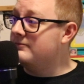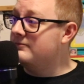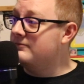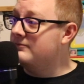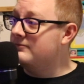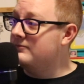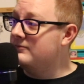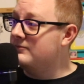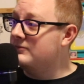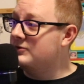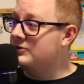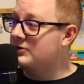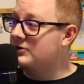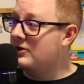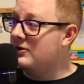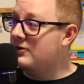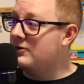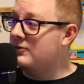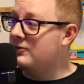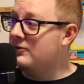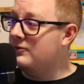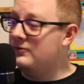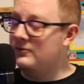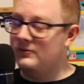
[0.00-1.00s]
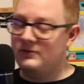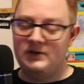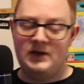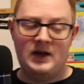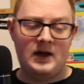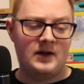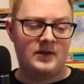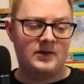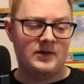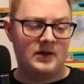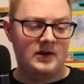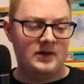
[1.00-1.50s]
So yeah,
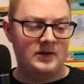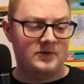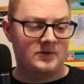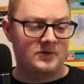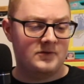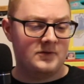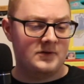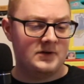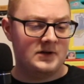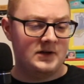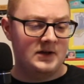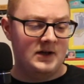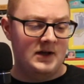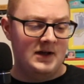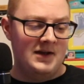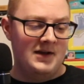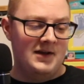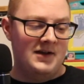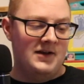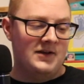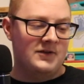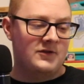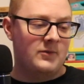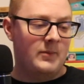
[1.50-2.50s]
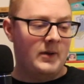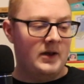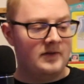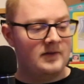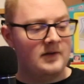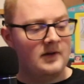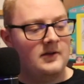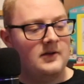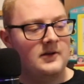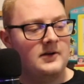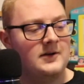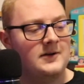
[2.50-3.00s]
the H3. So
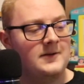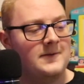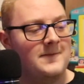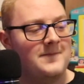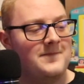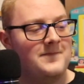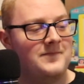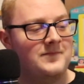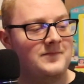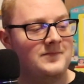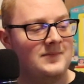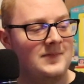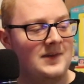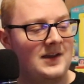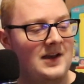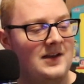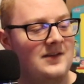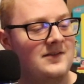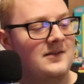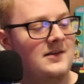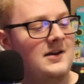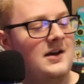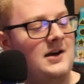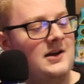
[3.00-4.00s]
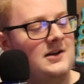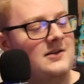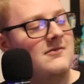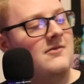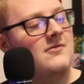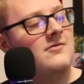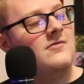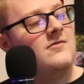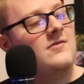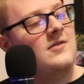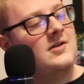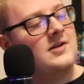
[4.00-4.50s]
basically, it's kind of a
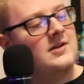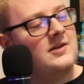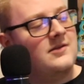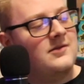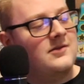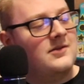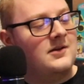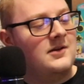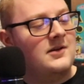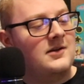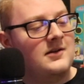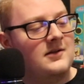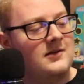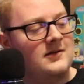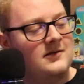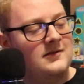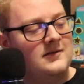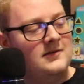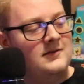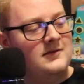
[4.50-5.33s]
funny thing.